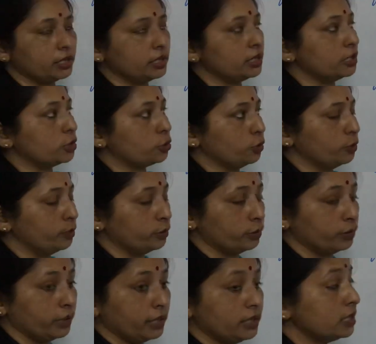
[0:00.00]
histone
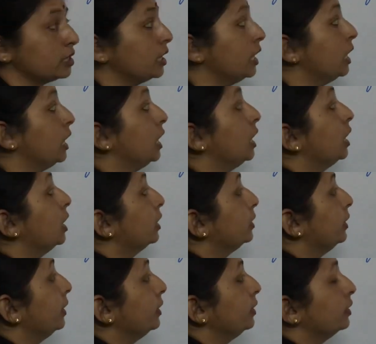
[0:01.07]
proteins.
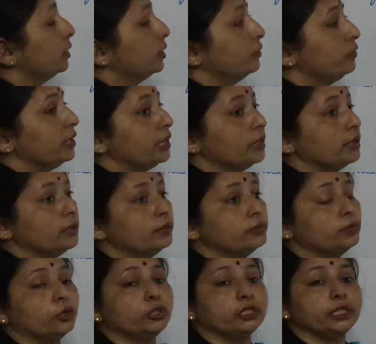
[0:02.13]
Then we have
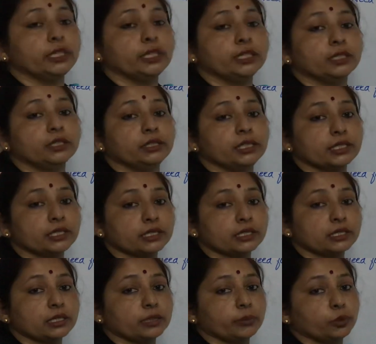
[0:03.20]
already discussed
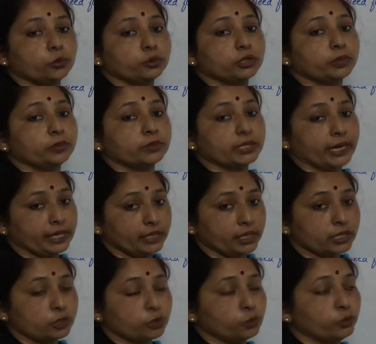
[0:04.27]
about the
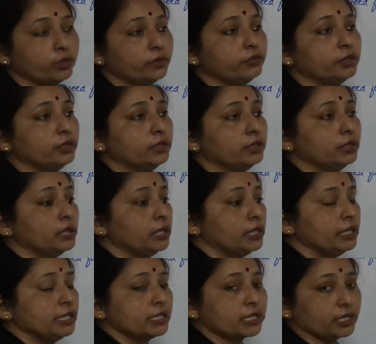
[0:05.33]
scientists who have
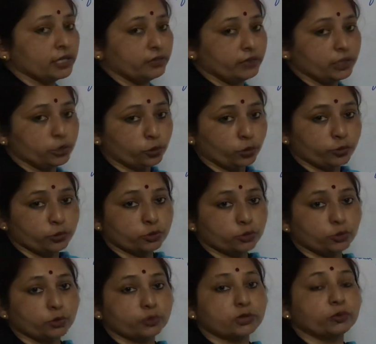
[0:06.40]
discovered
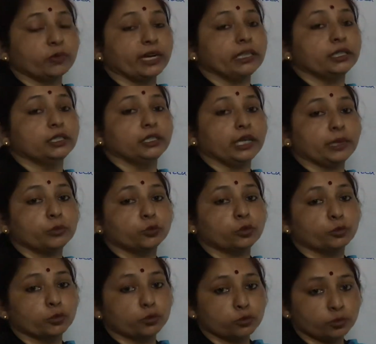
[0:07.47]
chromosomes, why the name
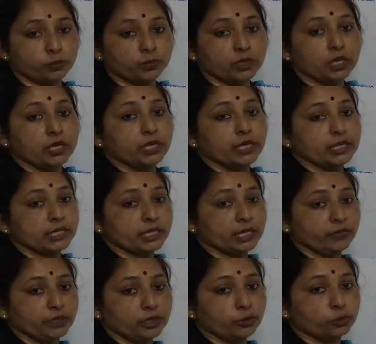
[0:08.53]
chromosome is
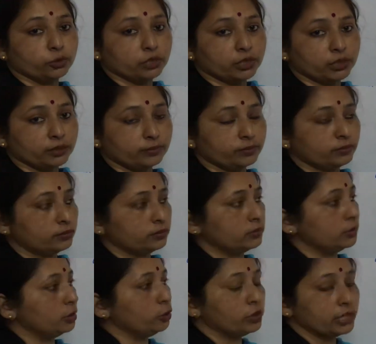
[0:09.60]
given to the
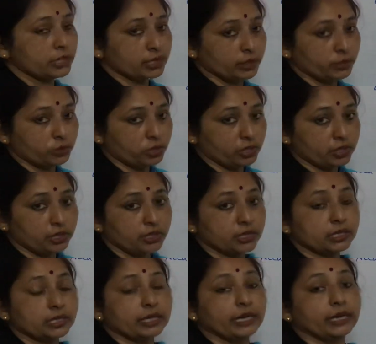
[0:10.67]
nuclear substances
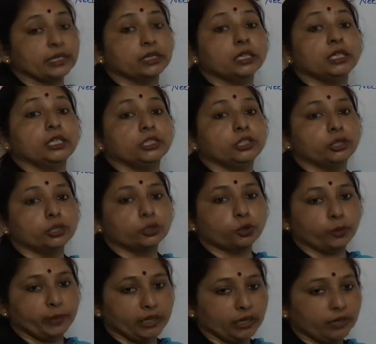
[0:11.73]
and the
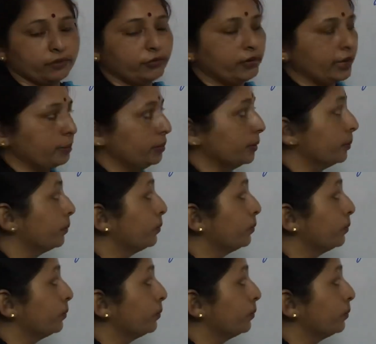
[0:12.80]
chromatin fiber.